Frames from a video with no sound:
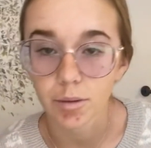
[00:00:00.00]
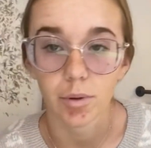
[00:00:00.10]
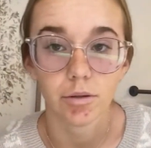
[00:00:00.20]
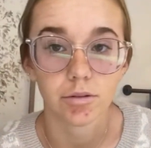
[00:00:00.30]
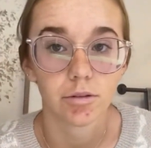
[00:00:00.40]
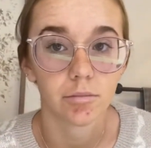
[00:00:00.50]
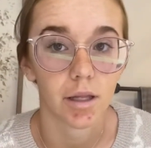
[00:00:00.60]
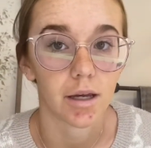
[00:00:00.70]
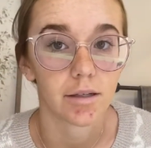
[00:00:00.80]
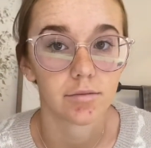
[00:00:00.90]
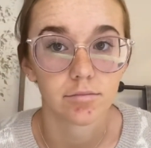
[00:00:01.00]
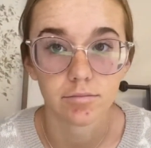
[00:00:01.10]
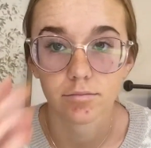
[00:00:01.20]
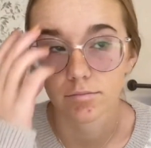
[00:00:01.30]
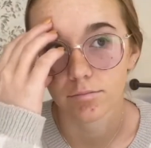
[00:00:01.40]
post them like
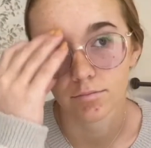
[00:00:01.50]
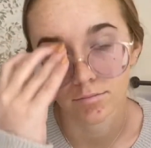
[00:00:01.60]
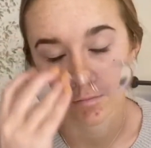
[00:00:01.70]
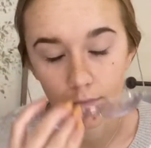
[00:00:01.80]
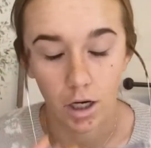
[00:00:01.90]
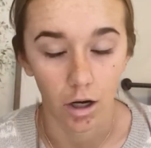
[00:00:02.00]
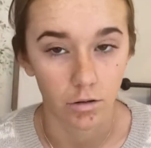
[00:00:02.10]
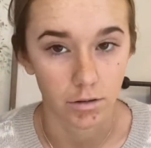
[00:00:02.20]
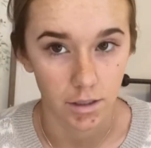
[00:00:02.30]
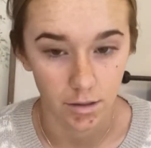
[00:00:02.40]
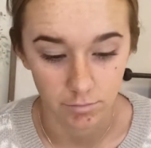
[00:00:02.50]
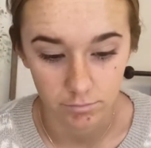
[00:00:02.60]
all the time.